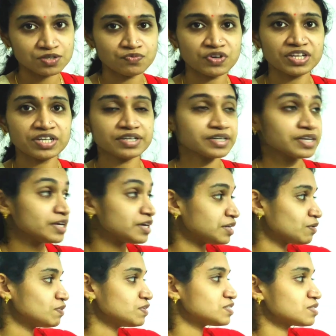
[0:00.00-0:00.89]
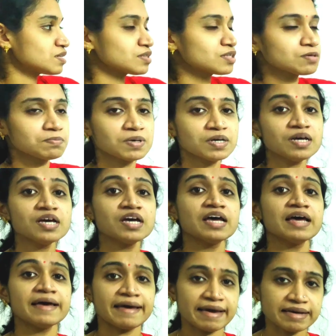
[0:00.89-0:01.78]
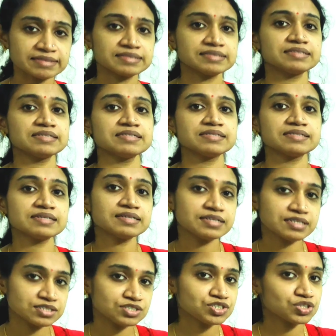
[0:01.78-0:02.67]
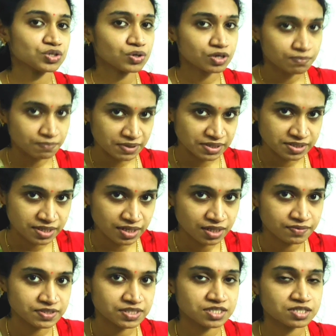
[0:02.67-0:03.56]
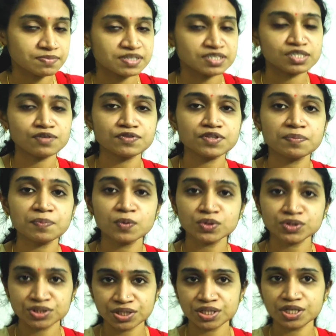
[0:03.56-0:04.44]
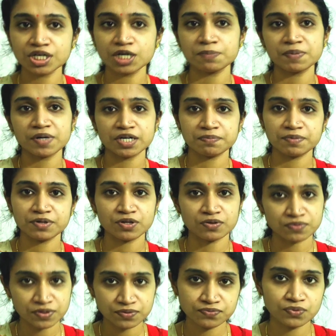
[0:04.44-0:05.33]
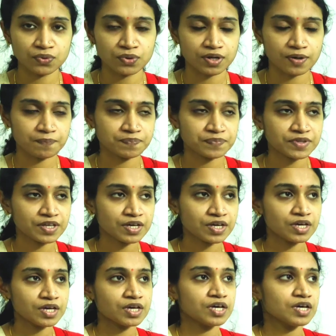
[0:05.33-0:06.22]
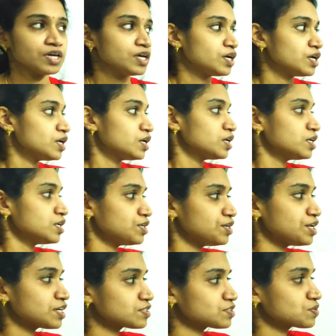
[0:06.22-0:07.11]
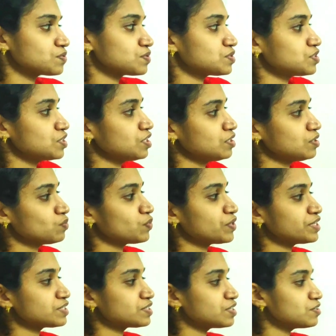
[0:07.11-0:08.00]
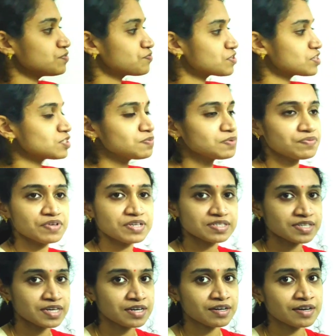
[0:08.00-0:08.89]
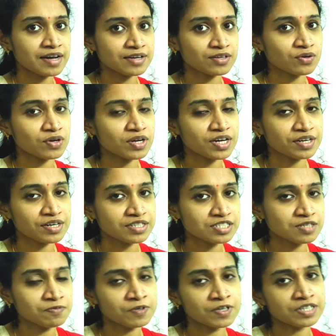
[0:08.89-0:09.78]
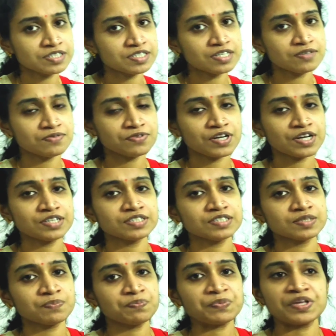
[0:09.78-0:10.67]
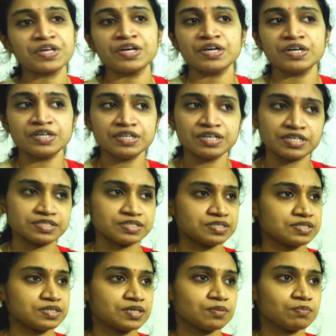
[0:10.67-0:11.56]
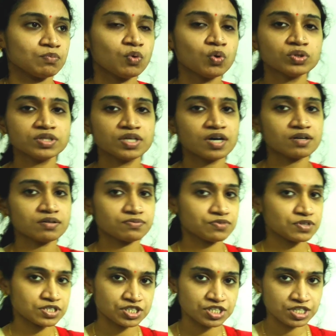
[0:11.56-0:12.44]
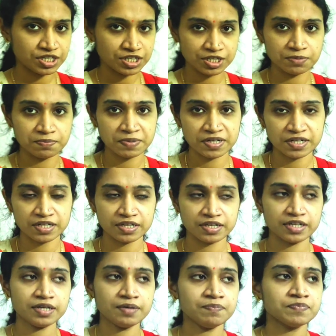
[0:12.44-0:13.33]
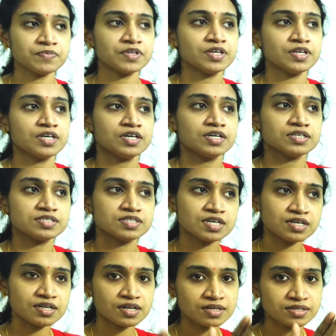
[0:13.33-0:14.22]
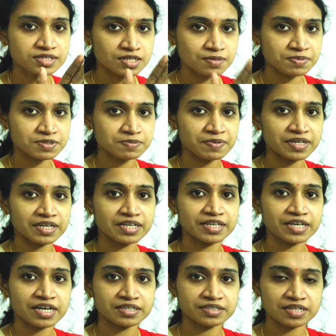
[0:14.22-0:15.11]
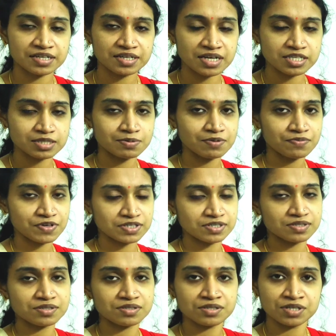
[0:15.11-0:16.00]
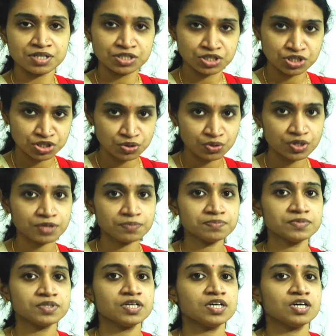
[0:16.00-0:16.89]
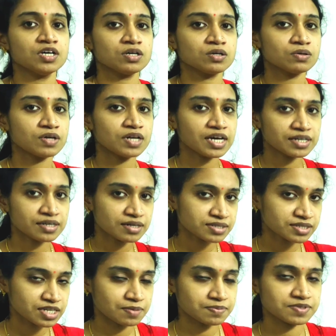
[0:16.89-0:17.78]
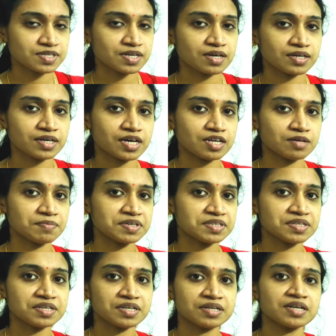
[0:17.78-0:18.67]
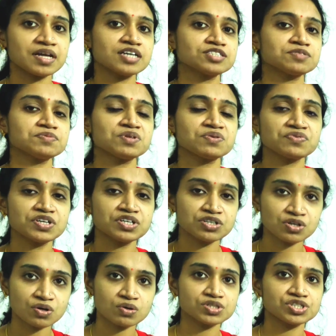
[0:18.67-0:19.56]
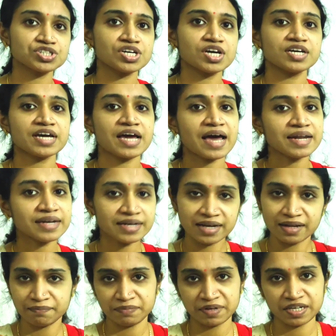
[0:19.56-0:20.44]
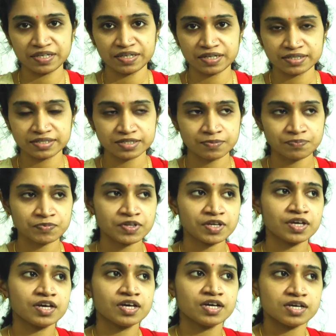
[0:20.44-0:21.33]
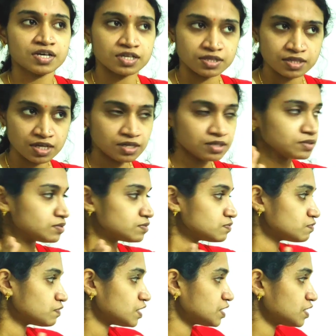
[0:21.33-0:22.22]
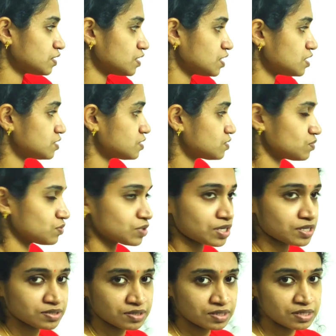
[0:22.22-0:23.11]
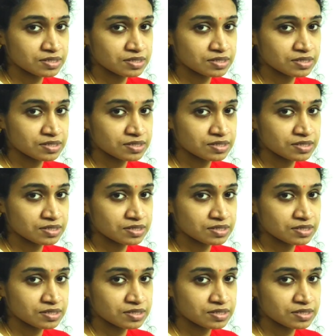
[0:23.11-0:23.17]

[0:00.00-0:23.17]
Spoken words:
Very clear now, it's nothing but extensor digitorum muscle, which is a muscle of the posterior compartment of the forearm. Next question, what is the difference between central and collateral slip? What is the difference? Yes, both are functioning independently. Central slip is mainly carrying the attachment of extensor digitorum. Collateral slips are carrying mainly the attachment of interosseous and lumbricals. Then what else you can see?